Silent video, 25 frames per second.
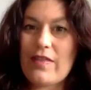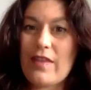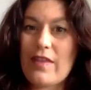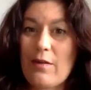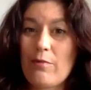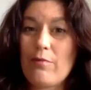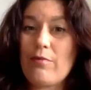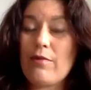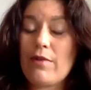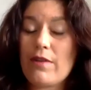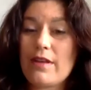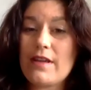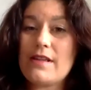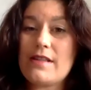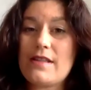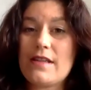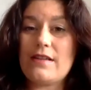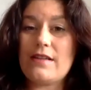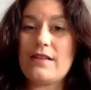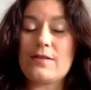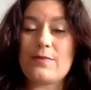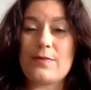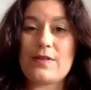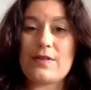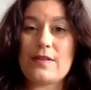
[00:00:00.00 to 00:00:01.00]
It really
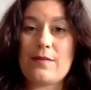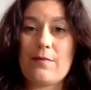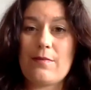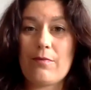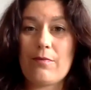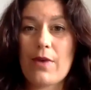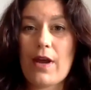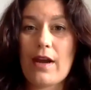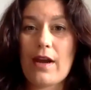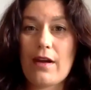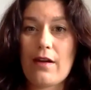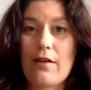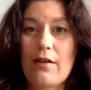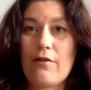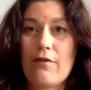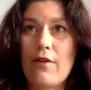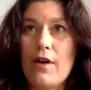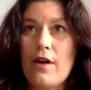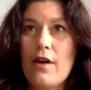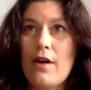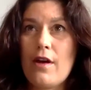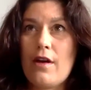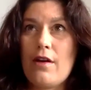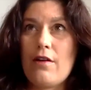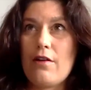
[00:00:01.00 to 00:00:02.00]
deals with some kind of
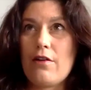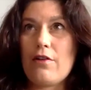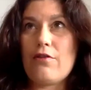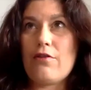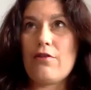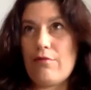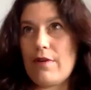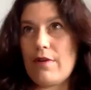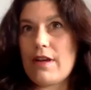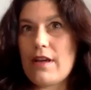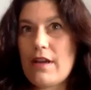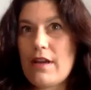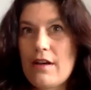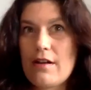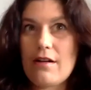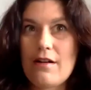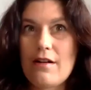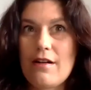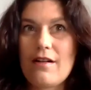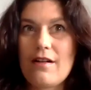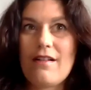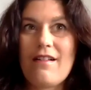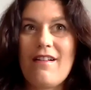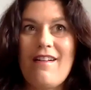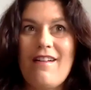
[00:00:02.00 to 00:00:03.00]

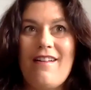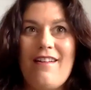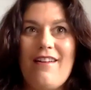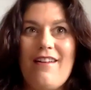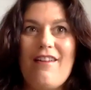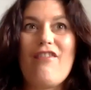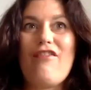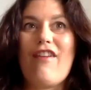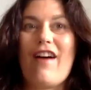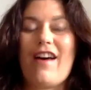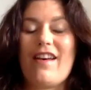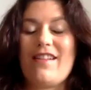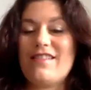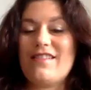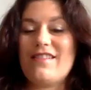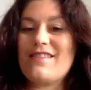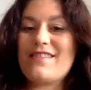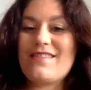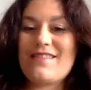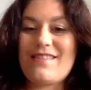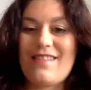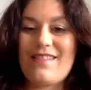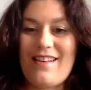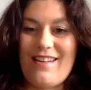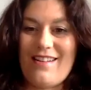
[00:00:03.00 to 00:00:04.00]
grittier
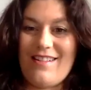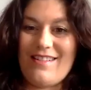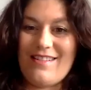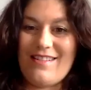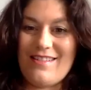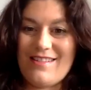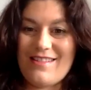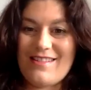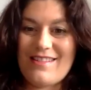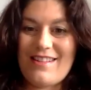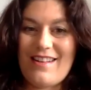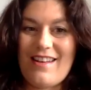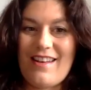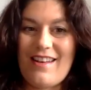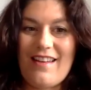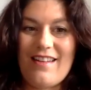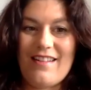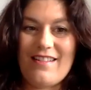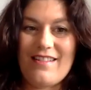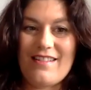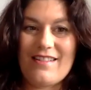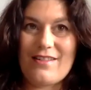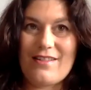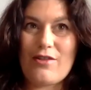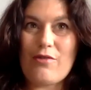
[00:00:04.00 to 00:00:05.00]
events and
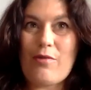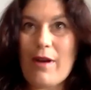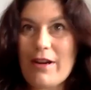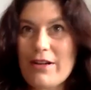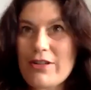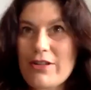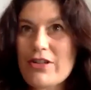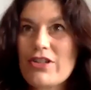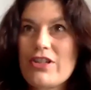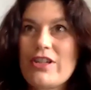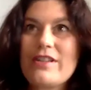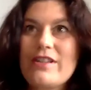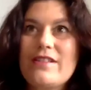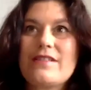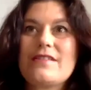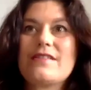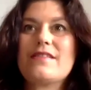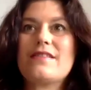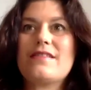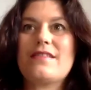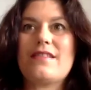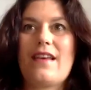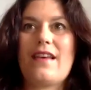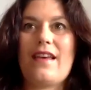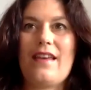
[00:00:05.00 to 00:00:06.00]

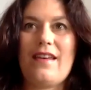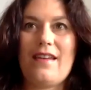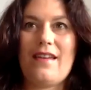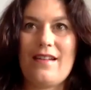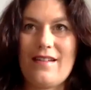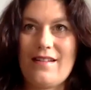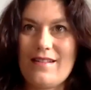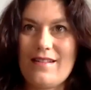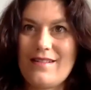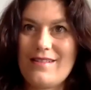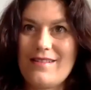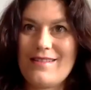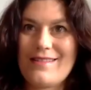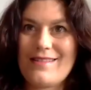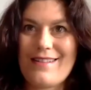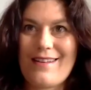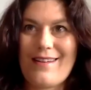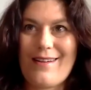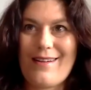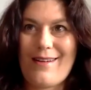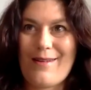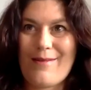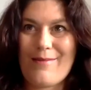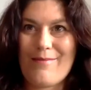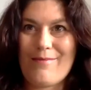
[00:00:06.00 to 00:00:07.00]
questions, and
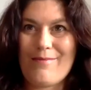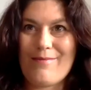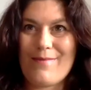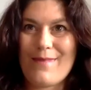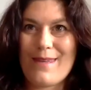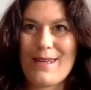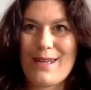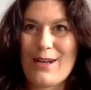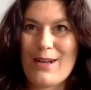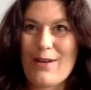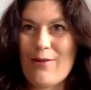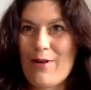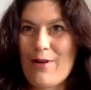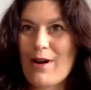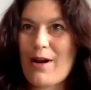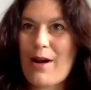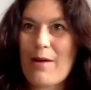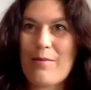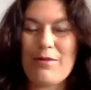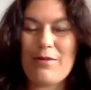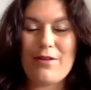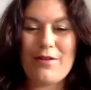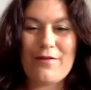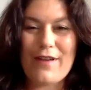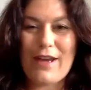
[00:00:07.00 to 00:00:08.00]
a
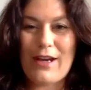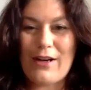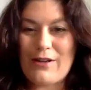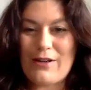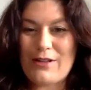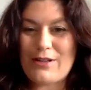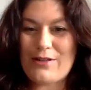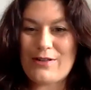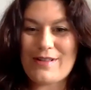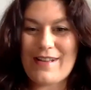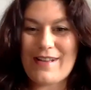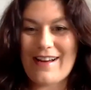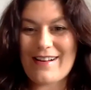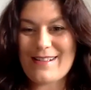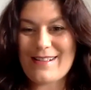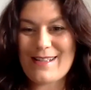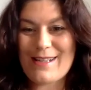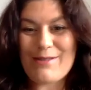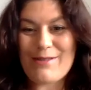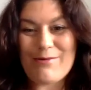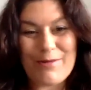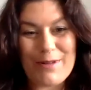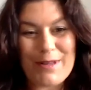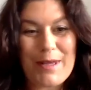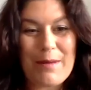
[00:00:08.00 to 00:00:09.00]
couple of characters
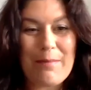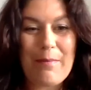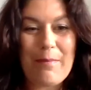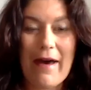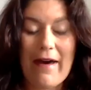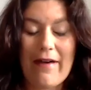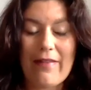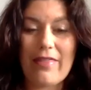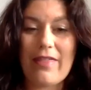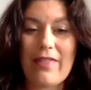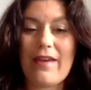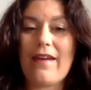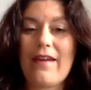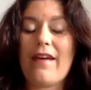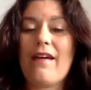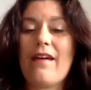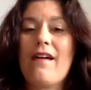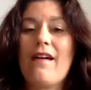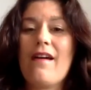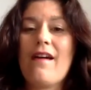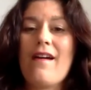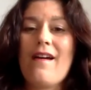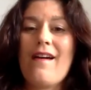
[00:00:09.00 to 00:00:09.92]
acting really badly.